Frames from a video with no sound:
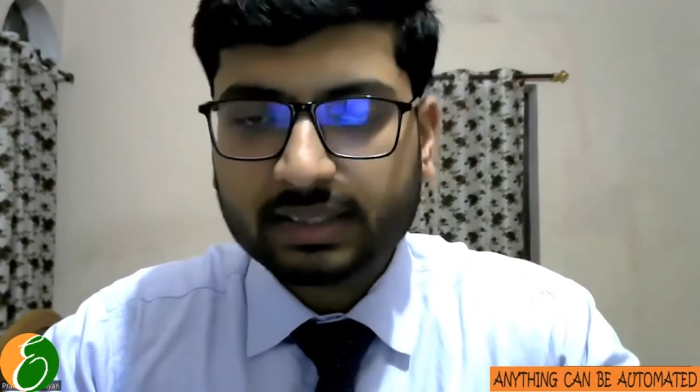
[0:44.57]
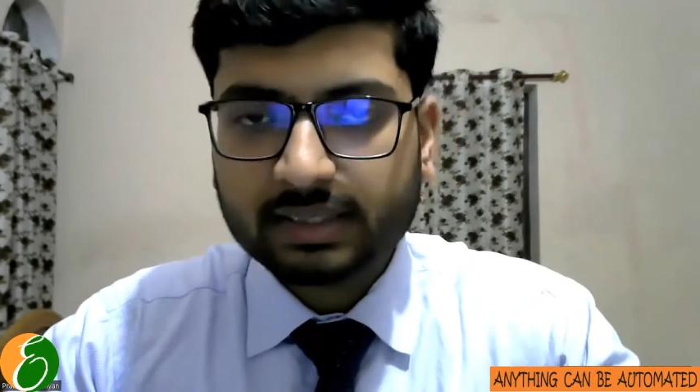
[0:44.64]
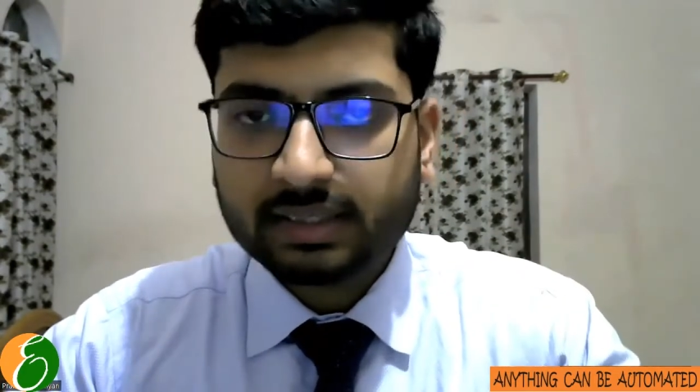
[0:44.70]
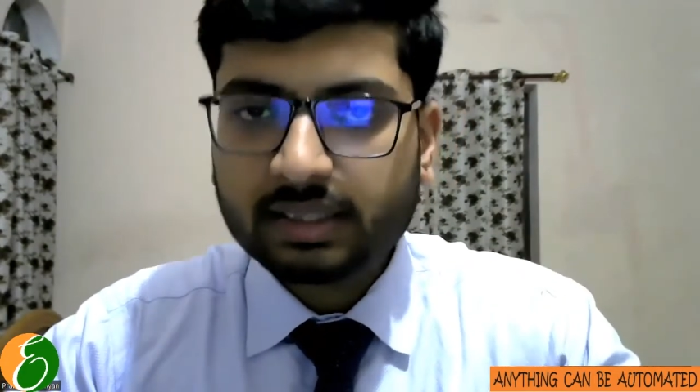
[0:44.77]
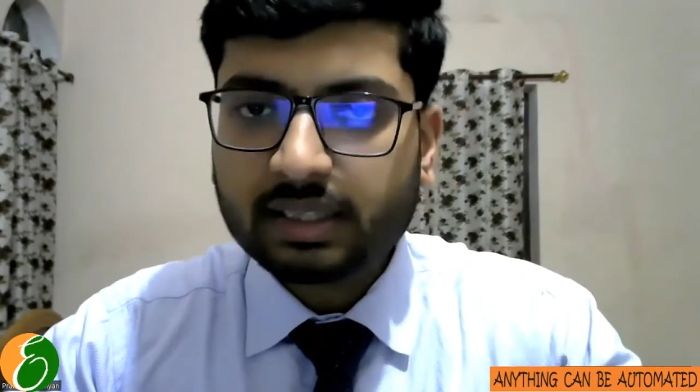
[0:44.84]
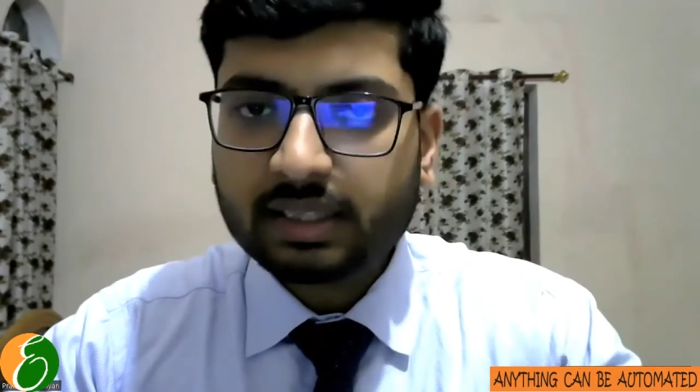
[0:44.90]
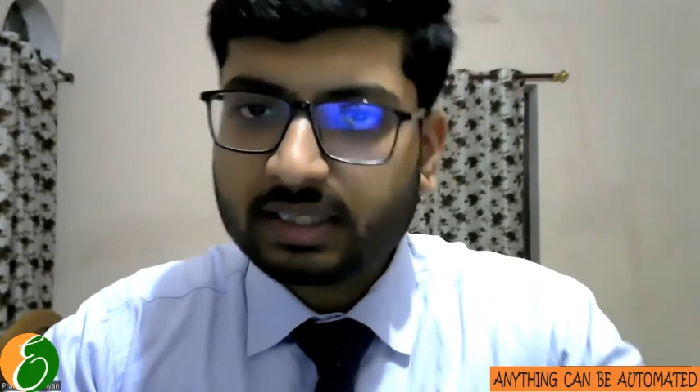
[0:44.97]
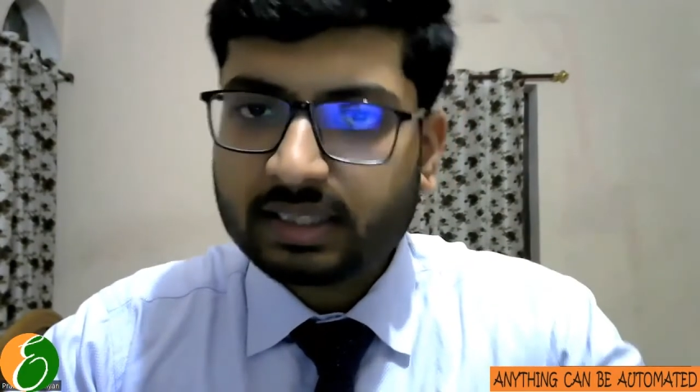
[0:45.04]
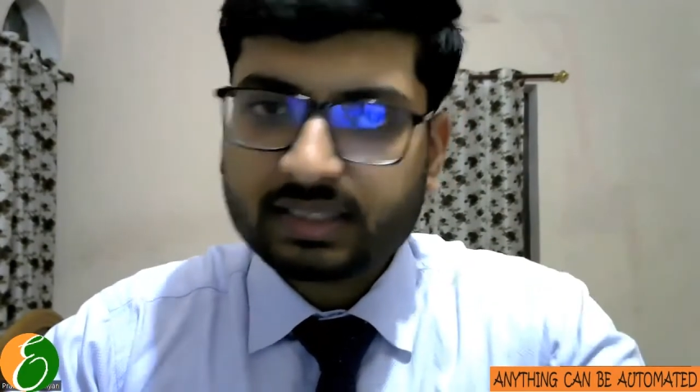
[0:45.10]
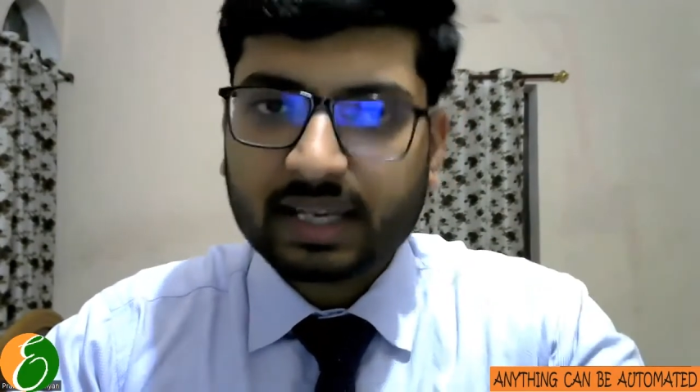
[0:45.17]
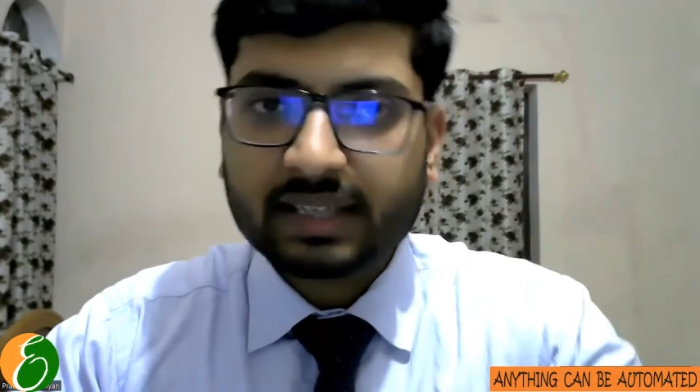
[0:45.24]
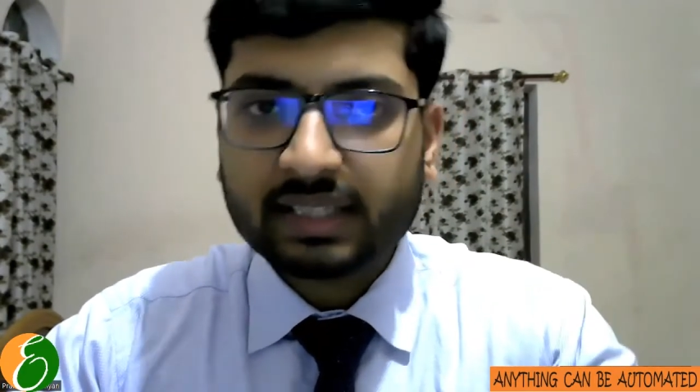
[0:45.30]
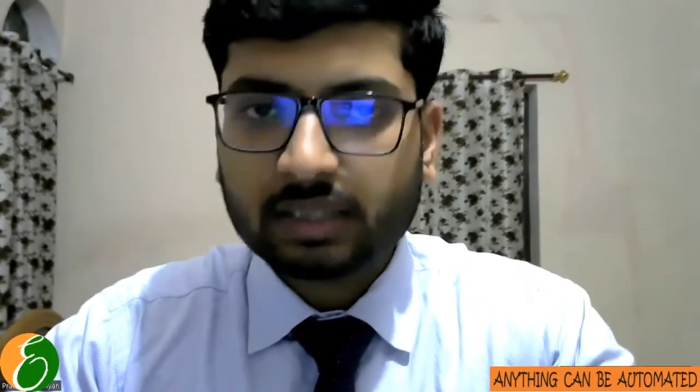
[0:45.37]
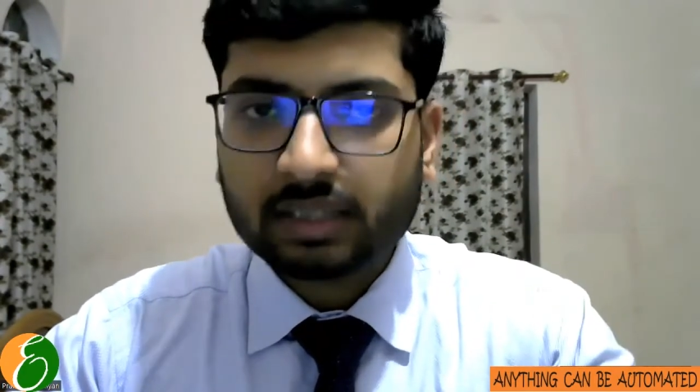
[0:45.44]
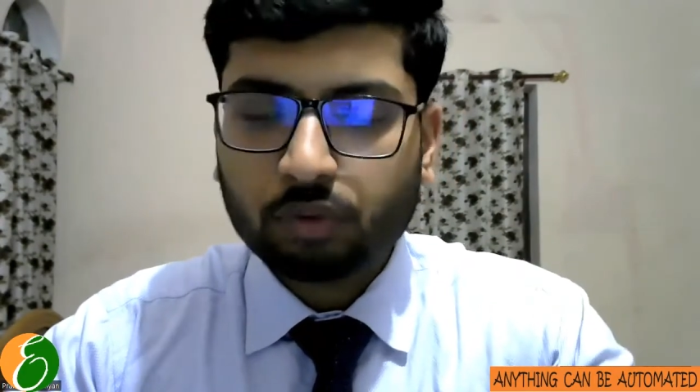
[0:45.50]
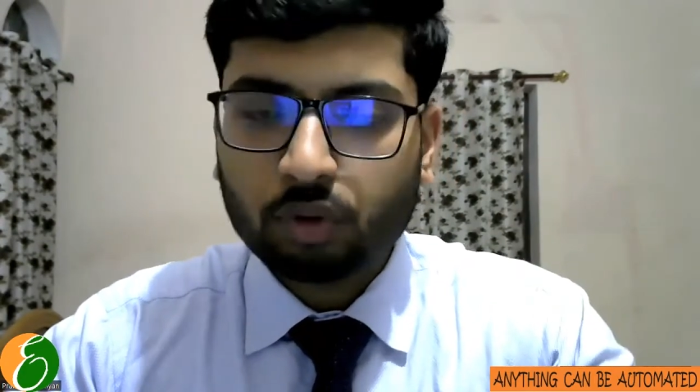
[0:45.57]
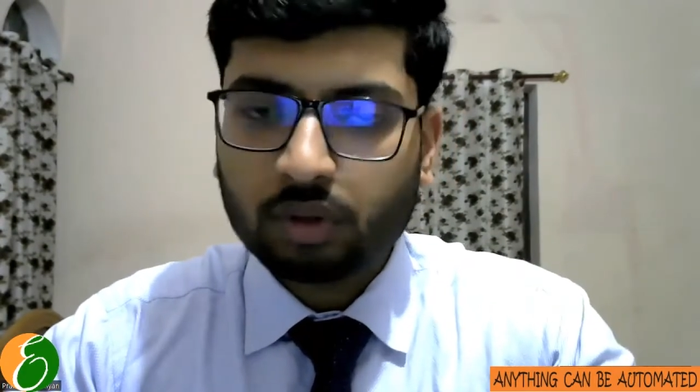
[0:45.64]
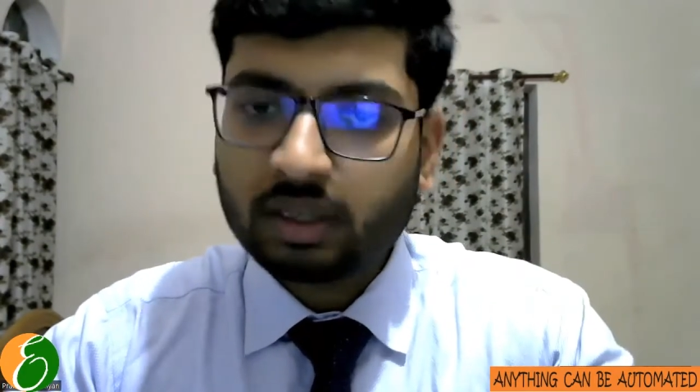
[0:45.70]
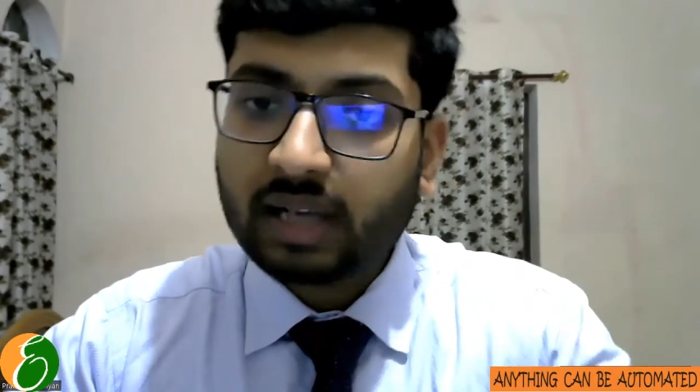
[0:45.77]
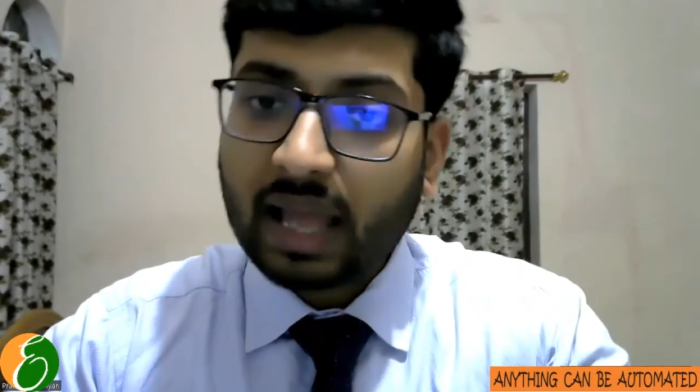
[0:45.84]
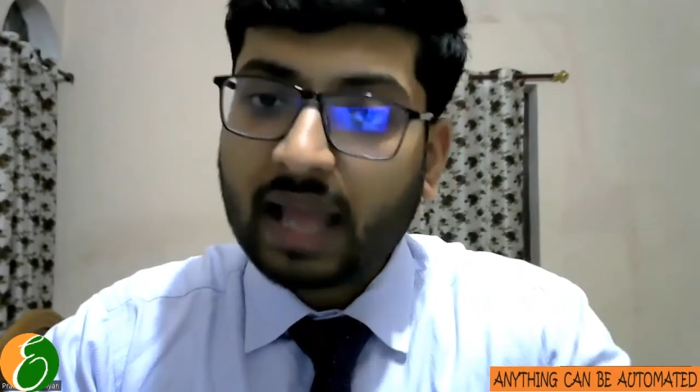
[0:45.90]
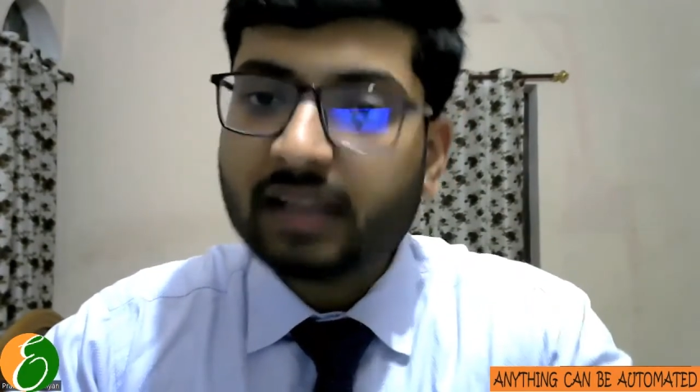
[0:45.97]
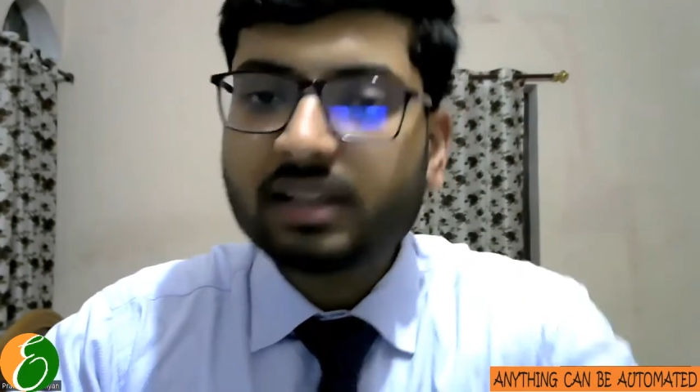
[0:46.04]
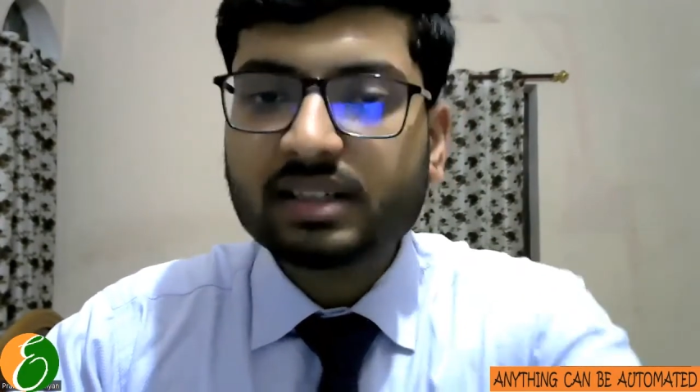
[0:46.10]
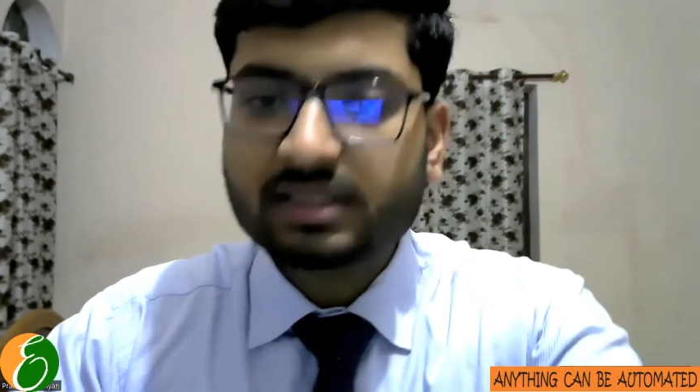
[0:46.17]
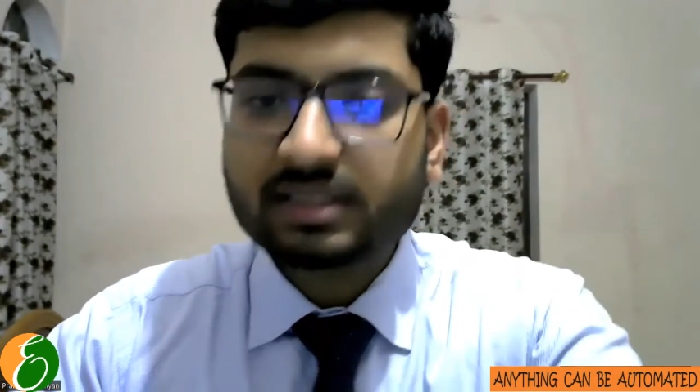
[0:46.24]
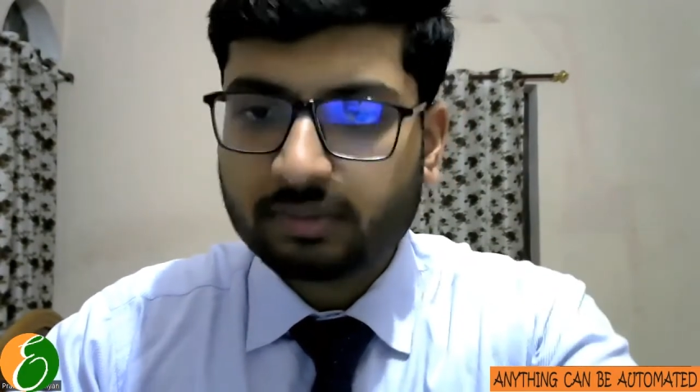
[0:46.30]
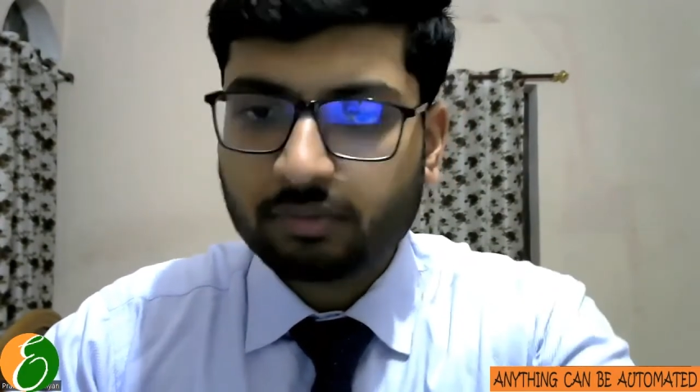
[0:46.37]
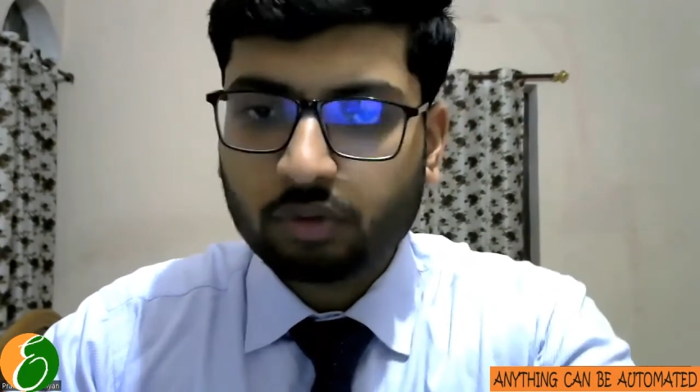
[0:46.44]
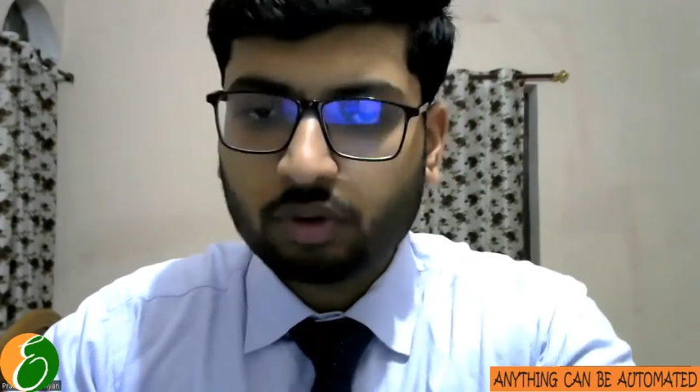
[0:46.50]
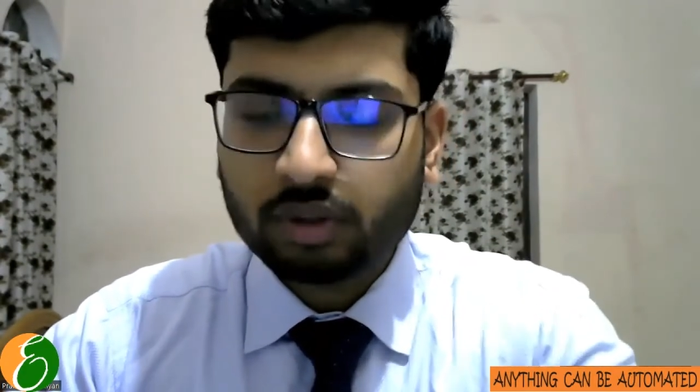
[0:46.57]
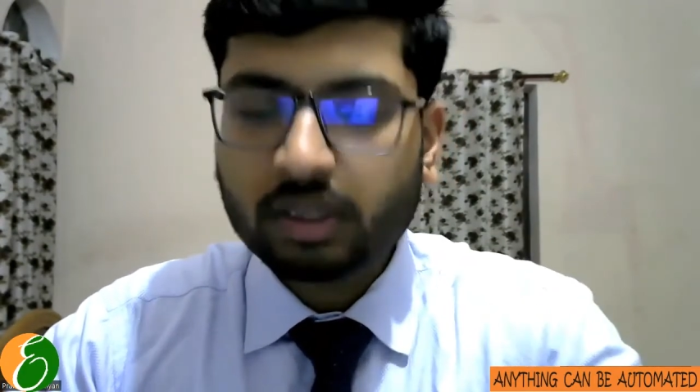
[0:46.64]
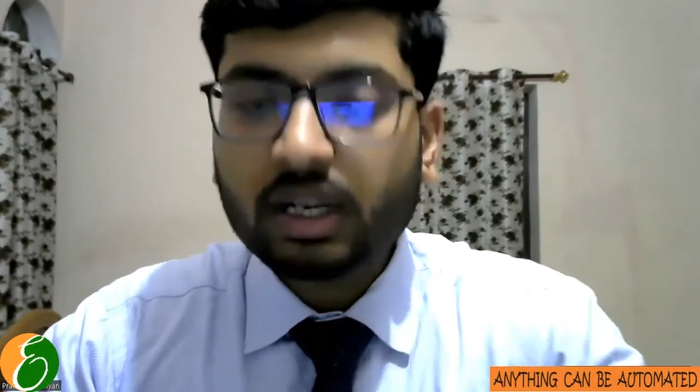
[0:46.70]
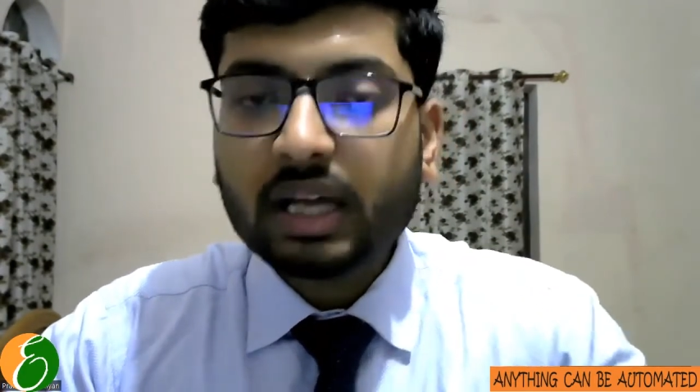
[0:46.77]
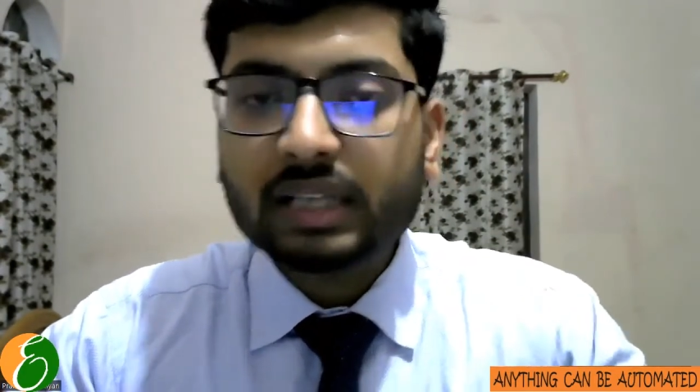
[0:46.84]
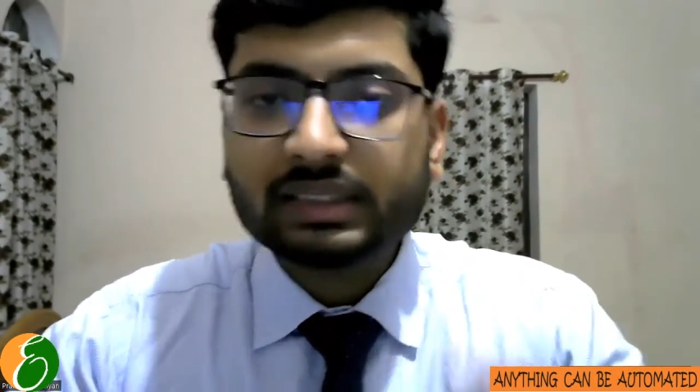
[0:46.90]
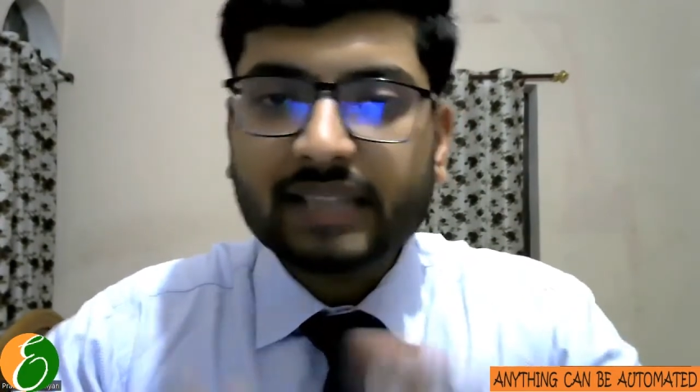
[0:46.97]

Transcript: there inside that folder and its subfolder